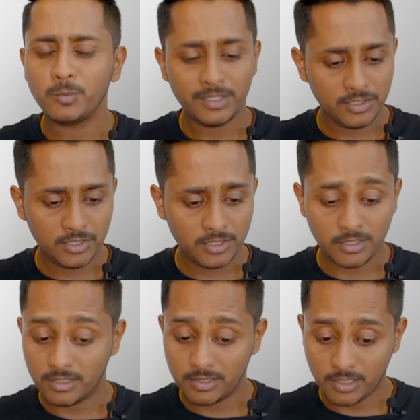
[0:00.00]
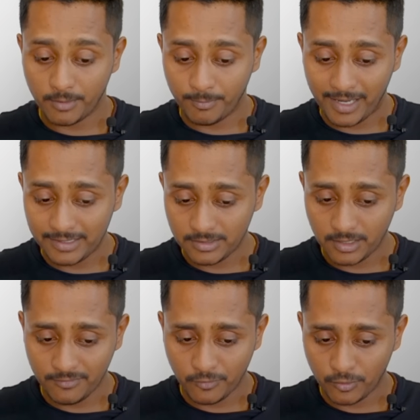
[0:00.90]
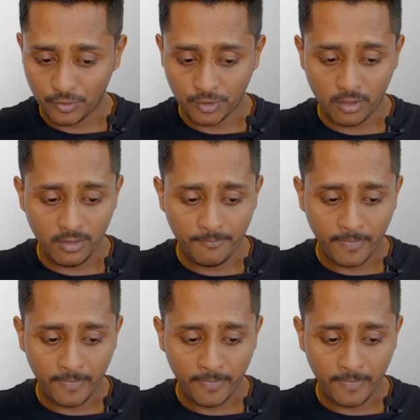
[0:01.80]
which is a plastic for sure.